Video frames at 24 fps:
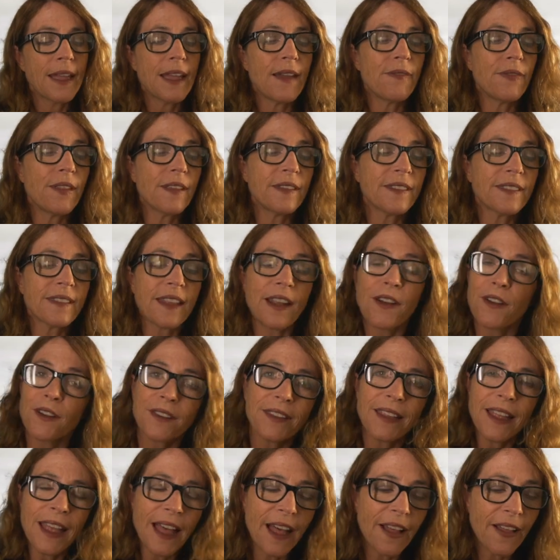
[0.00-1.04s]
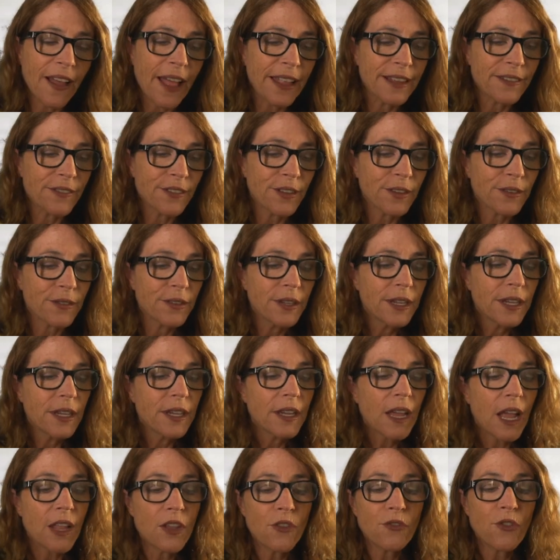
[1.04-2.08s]
If this scares the hell out of you,
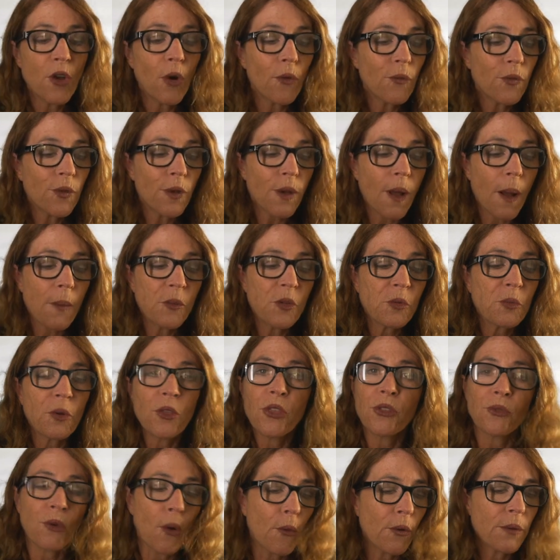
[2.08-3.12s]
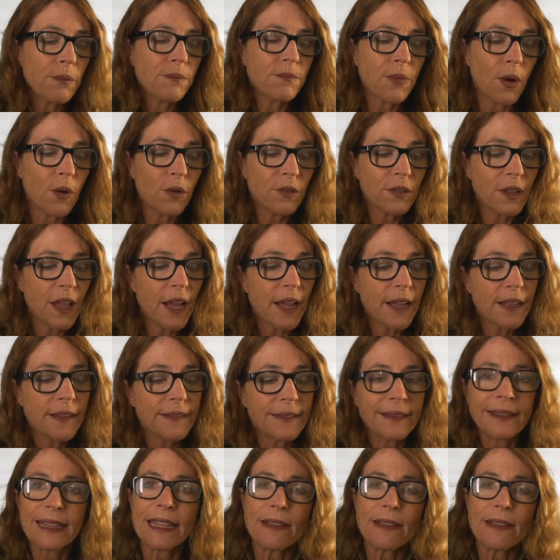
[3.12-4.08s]
and you don't feel comfortable throwing bowlines,